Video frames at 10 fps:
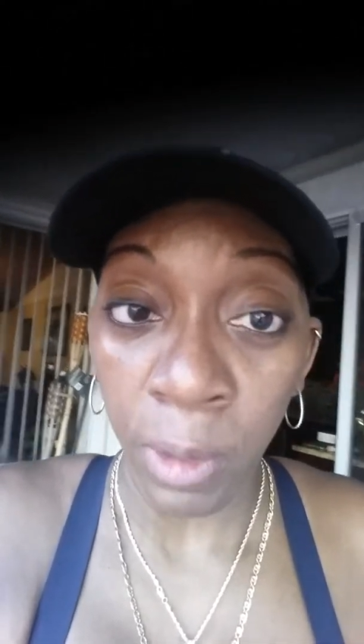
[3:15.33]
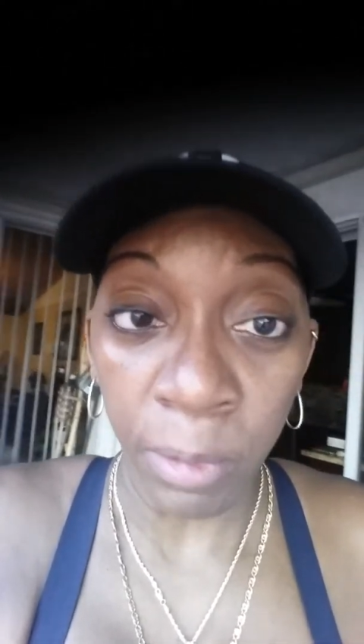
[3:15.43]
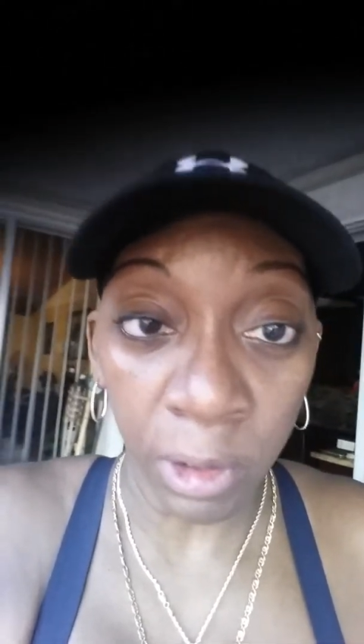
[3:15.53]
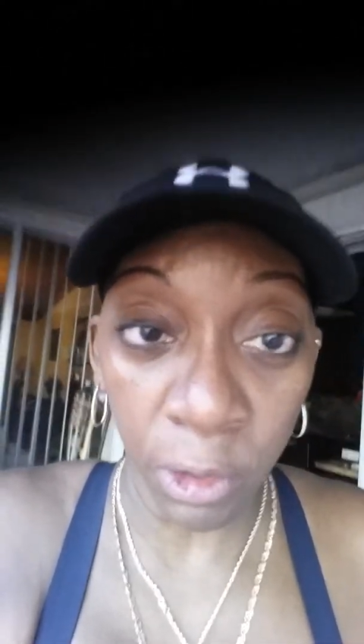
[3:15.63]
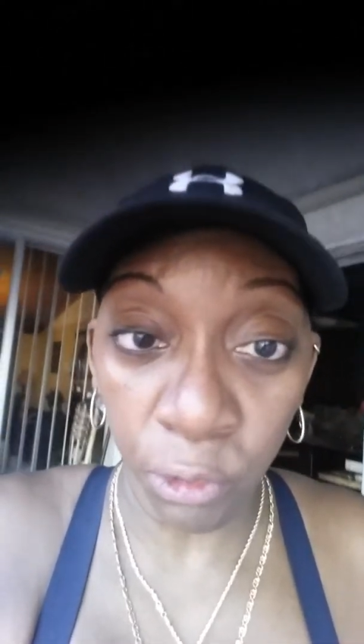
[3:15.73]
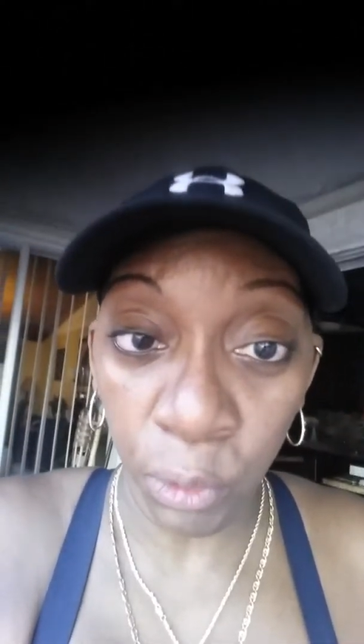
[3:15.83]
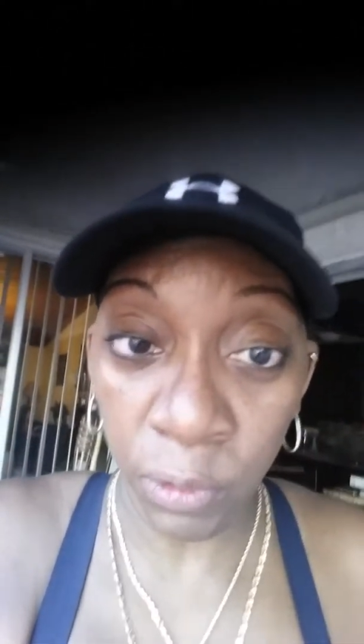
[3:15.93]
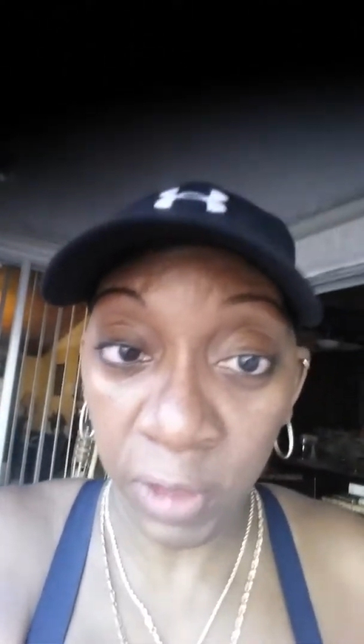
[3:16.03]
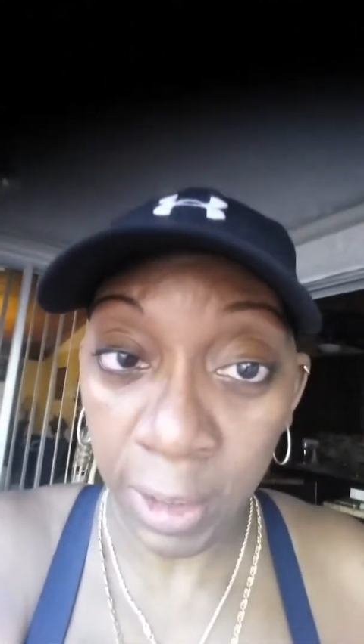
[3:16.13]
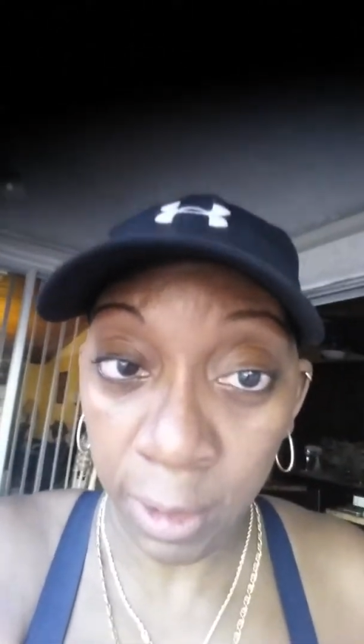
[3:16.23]
because you're
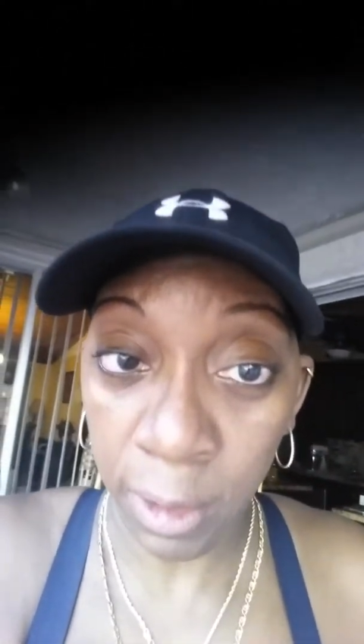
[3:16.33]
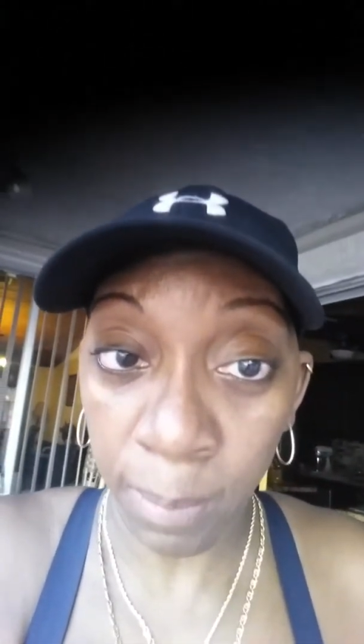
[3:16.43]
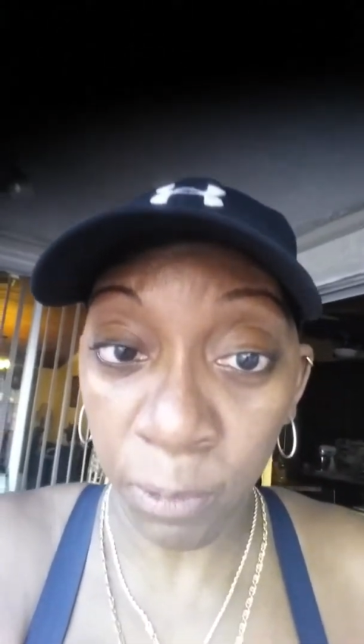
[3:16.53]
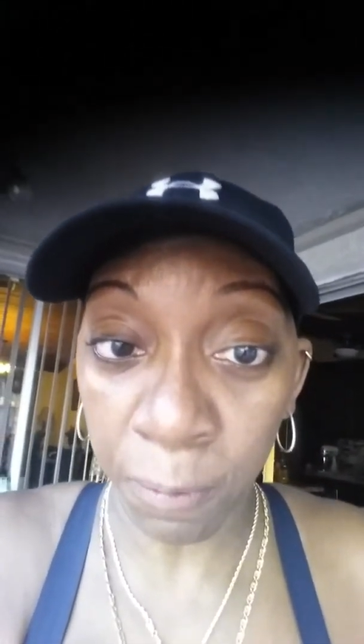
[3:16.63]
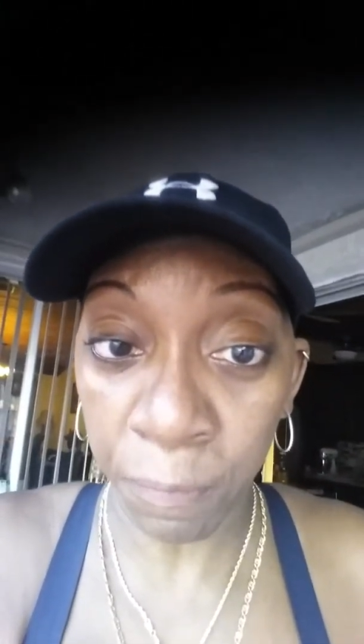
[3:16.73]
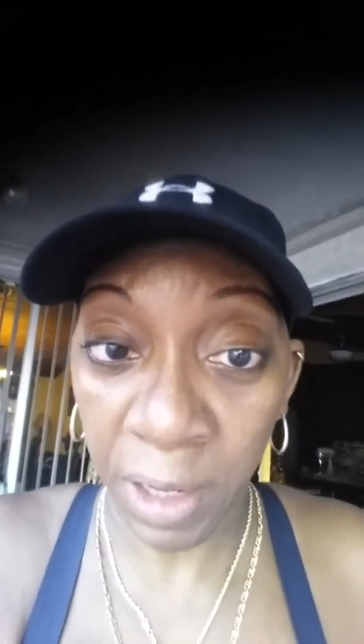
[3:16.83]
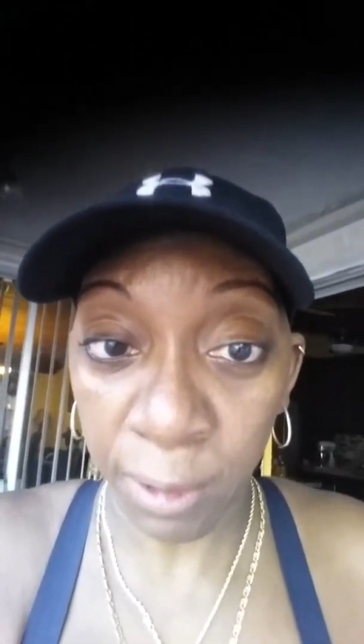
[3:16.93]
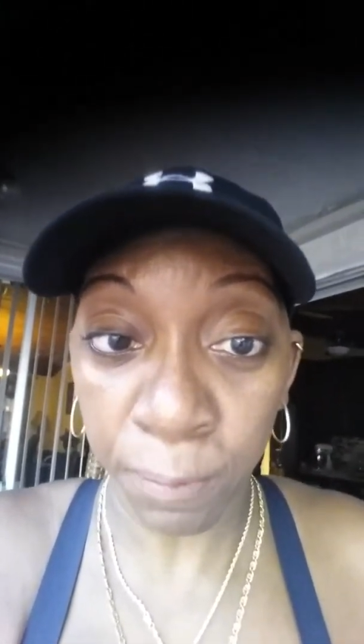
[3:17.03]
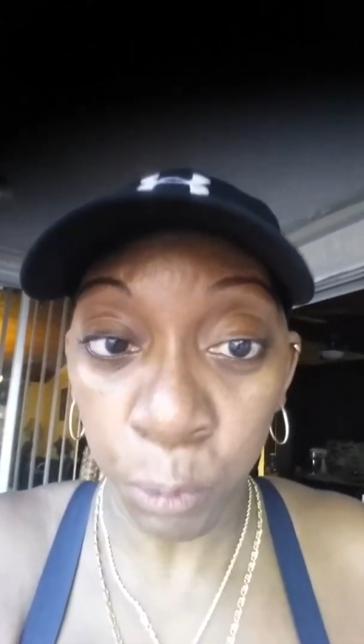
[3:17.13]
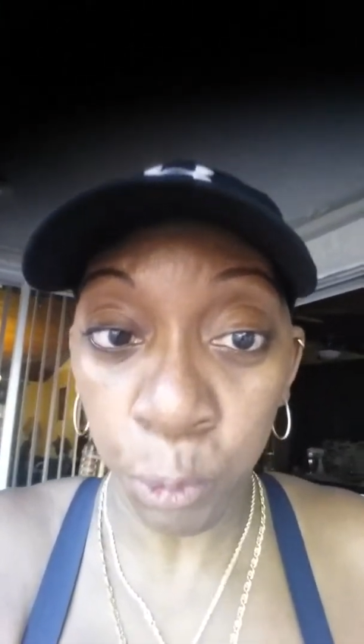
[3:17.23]
taking them to
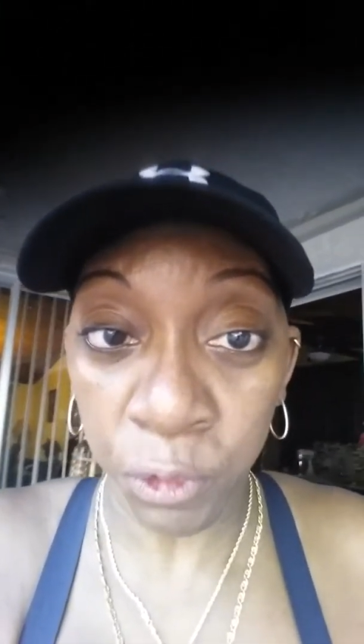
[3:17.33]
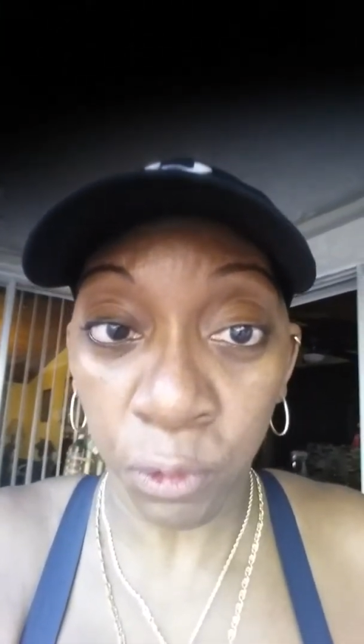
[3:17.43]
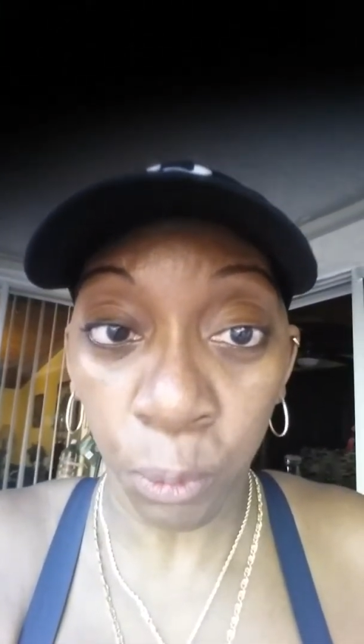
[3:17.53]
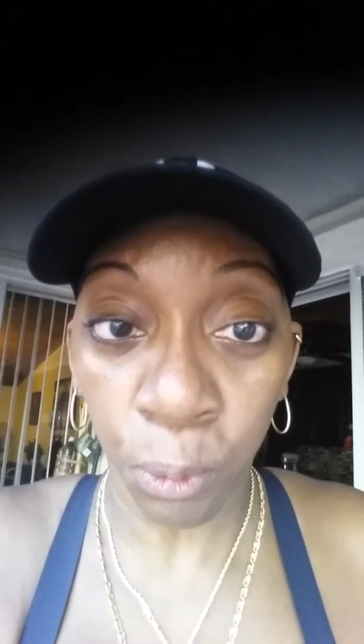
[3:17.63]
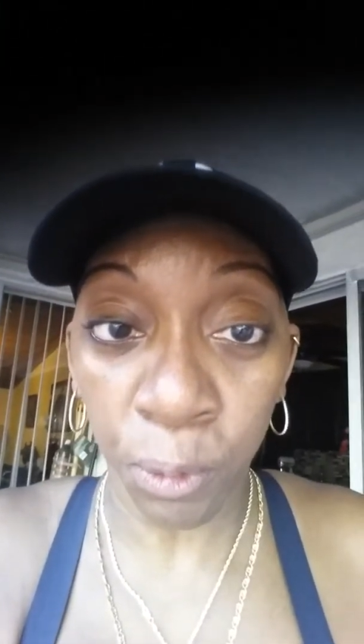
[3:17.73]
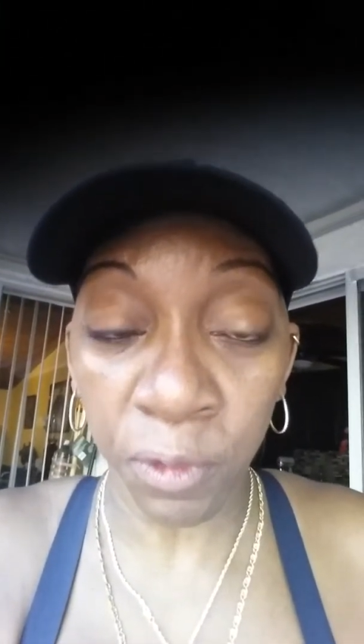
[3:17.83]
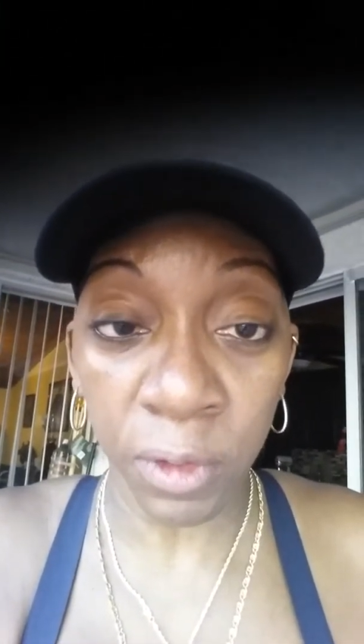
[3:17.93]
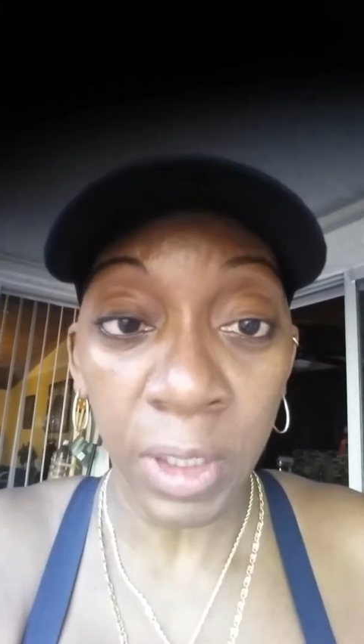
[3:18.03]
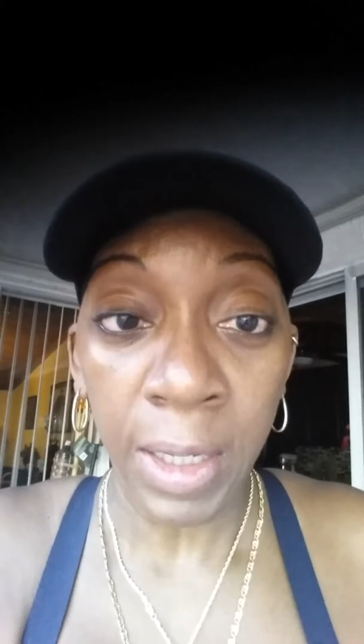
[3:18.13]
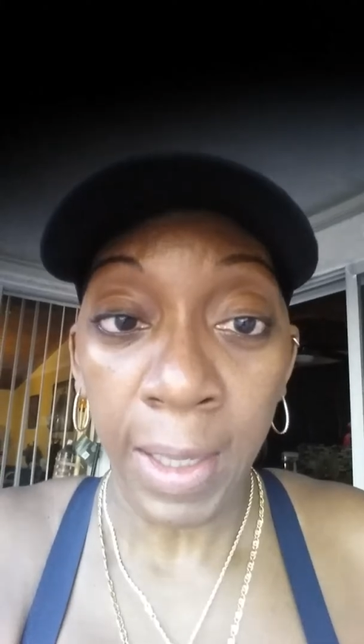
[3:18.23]
fast food stores and